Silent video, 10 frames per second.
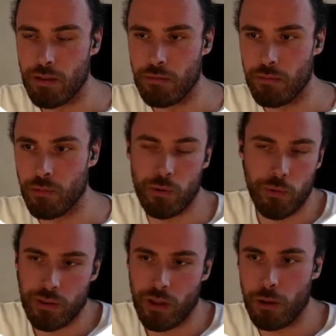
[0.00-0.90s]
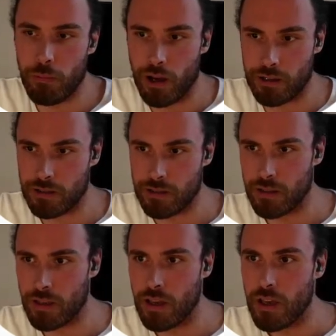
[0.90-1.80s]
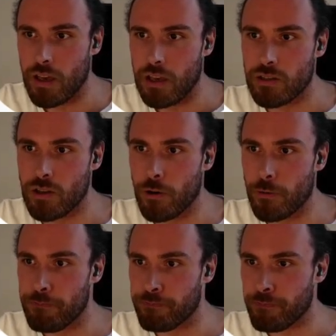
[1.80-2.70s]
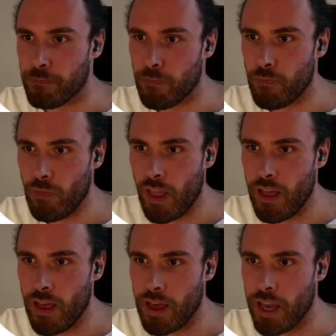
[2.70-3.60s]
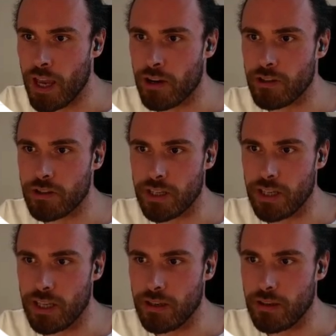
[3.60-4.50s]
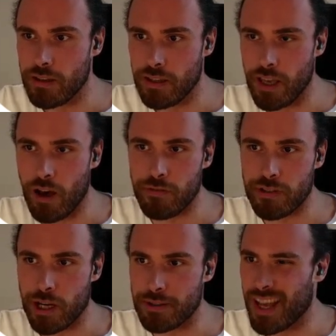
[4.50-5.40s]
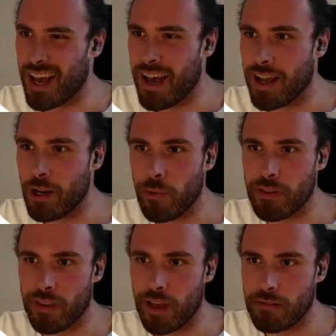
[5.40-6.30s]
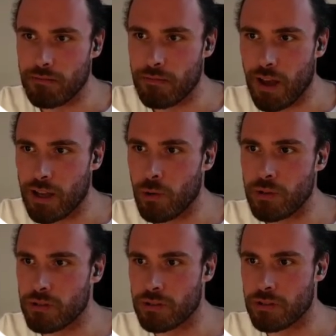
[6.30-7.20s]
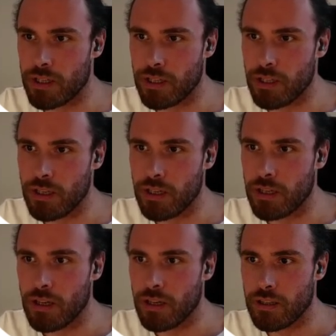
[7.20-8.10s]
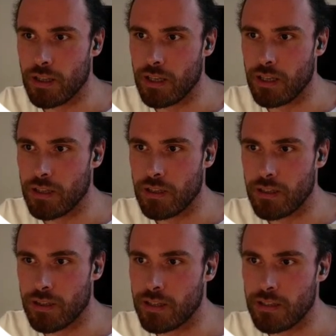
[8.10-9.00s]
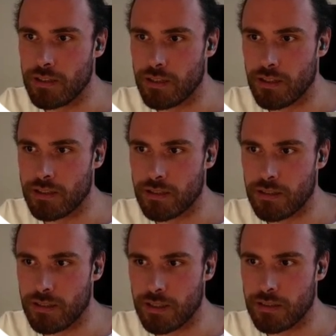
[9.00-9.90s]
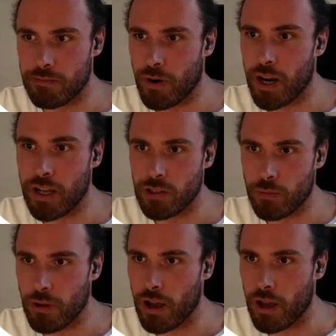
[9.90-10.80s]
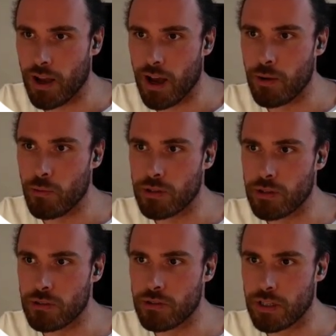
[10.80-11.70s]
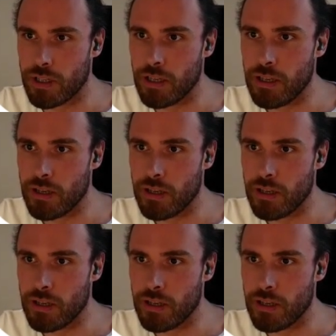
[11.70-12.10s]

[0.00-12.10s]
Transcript: with all the blocks. So here you see the office hours. I don't want that. I don't want to see this branch or block. I want to see